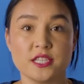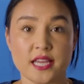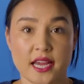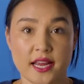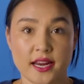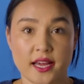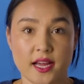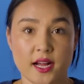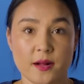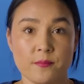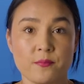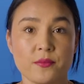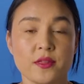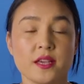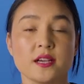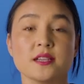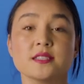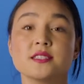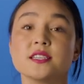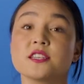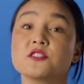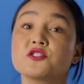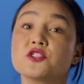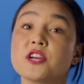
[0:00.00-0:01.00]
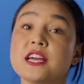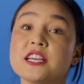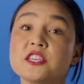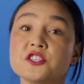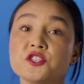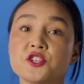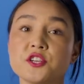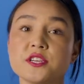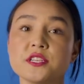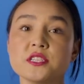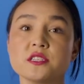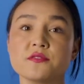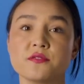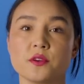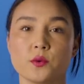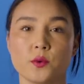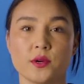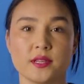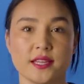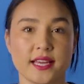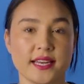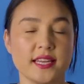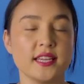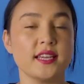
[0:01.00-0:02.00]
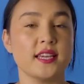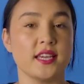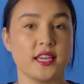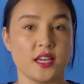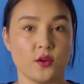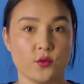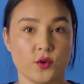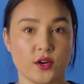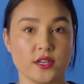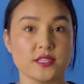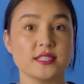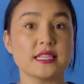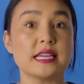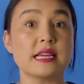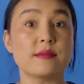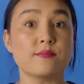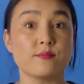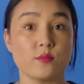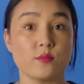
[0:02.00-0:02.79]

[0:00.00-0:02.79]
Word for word: data, suggestions for related keywords, and